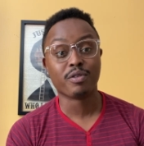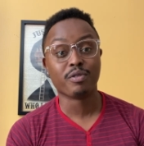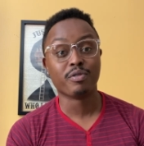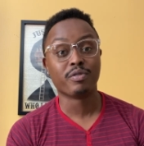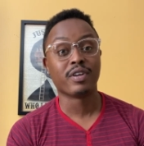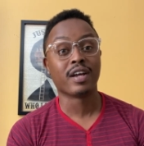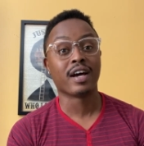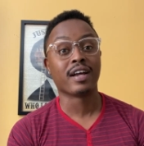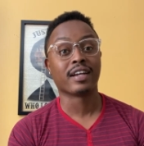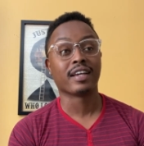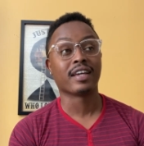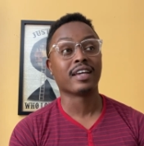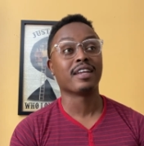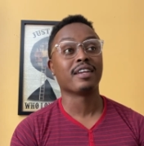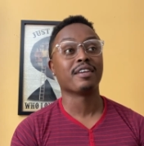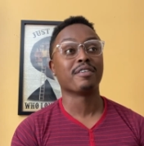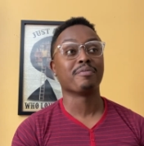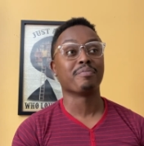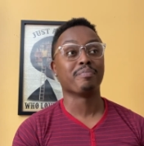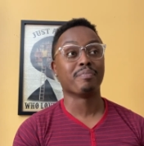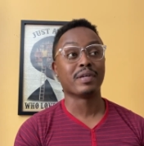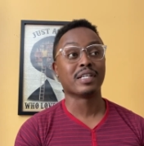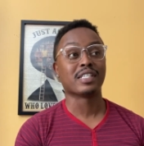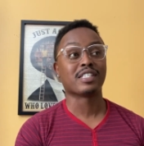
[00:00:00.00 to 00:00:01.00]
done it
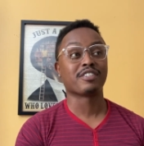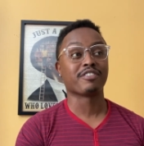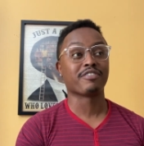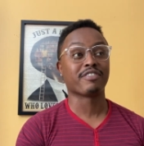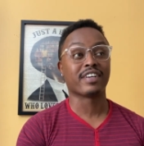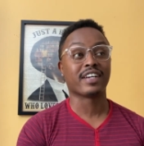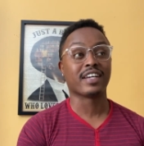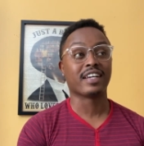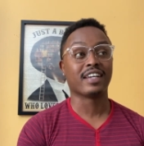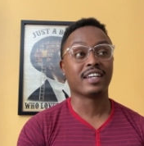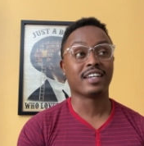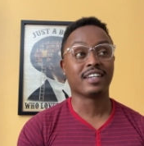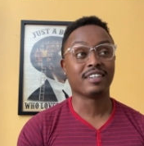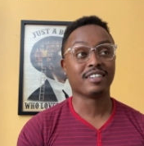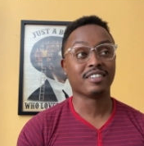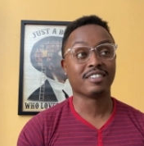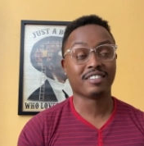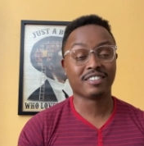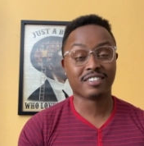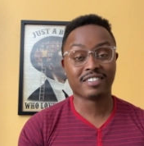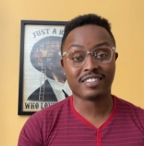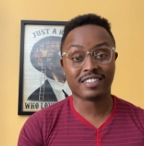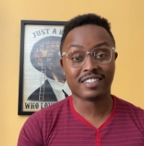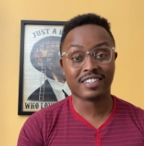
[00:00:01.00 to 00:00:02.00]
mystery
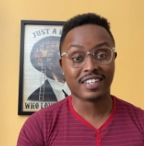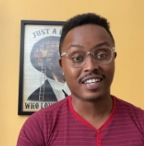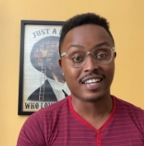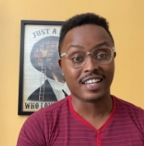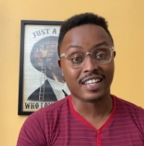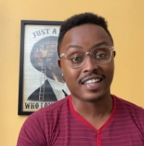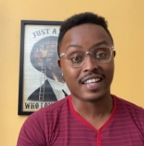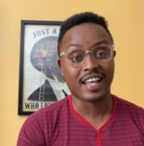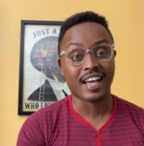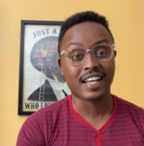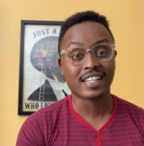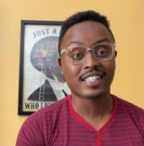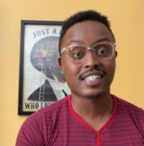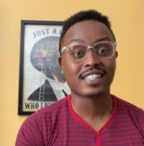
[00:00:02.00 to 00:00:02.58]
in that